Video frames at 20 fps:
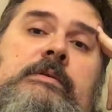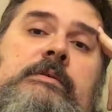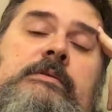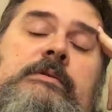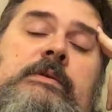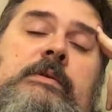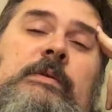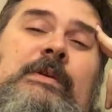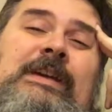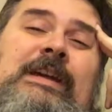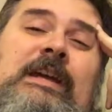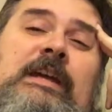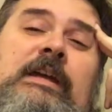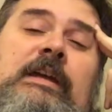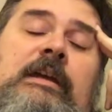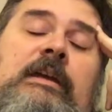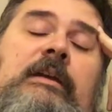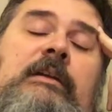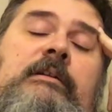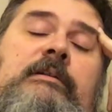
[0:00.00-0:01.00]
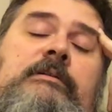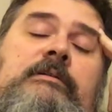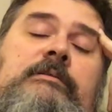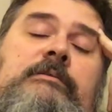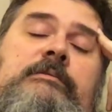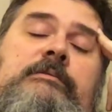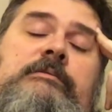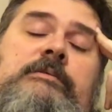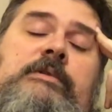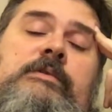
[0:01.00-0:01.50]
it's okay,
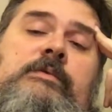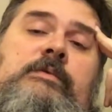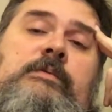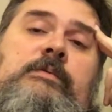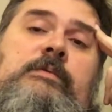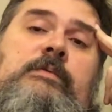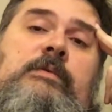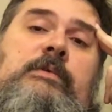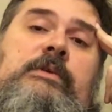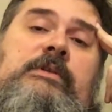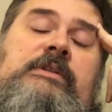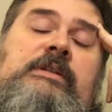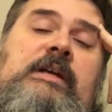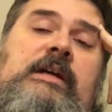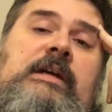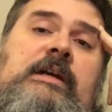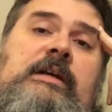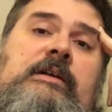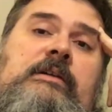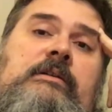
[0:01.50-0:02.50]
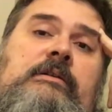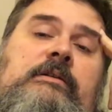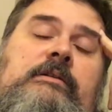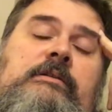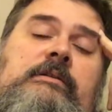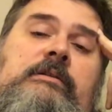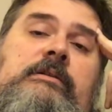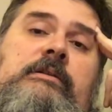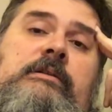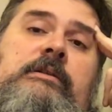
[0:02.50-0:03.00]
just real tired.
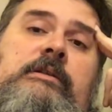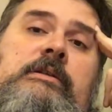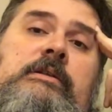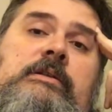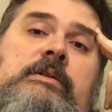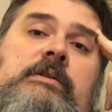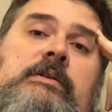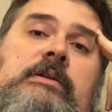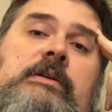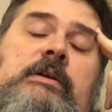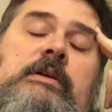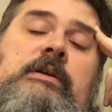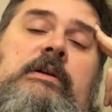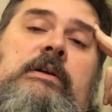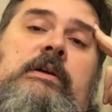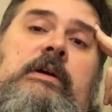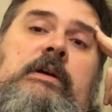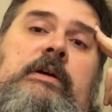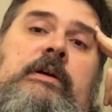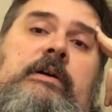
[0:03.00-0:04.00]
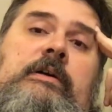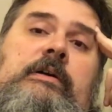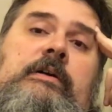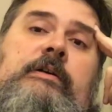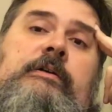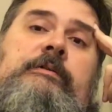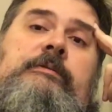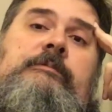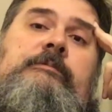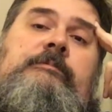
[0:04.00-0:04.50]

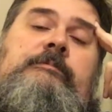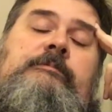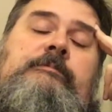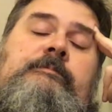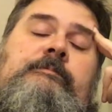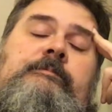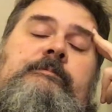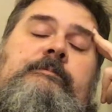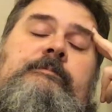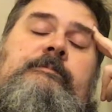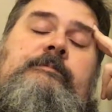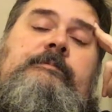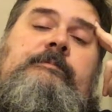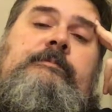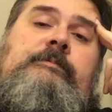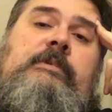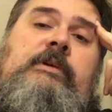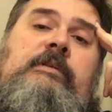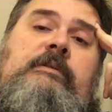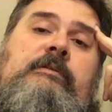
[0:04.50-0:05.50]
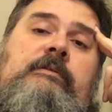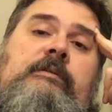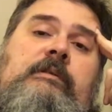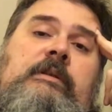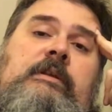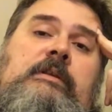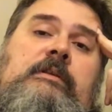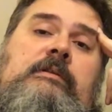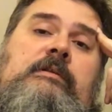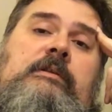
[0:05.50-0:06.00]
Um, other
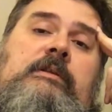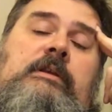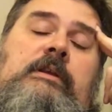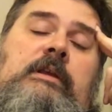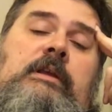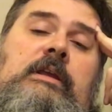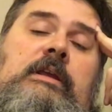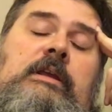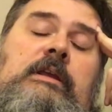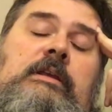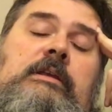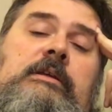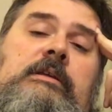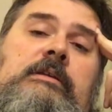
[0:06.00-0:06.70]
than the